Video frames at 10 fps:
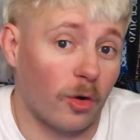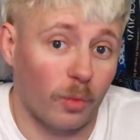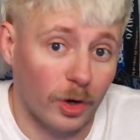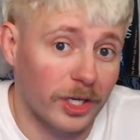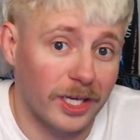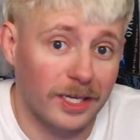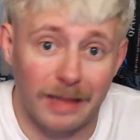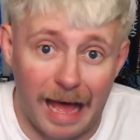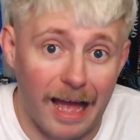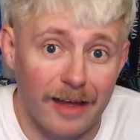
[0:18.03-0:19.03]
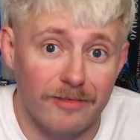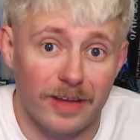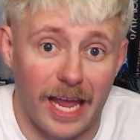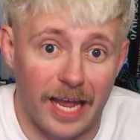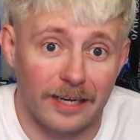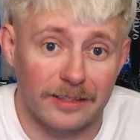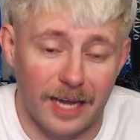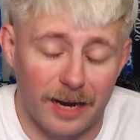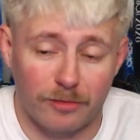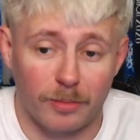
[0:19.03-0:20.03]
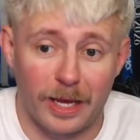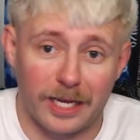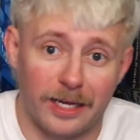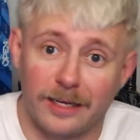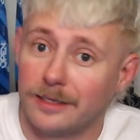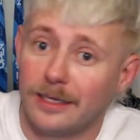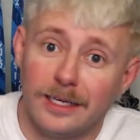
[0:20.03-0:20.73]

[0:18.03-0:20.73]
working live, and kind of from like a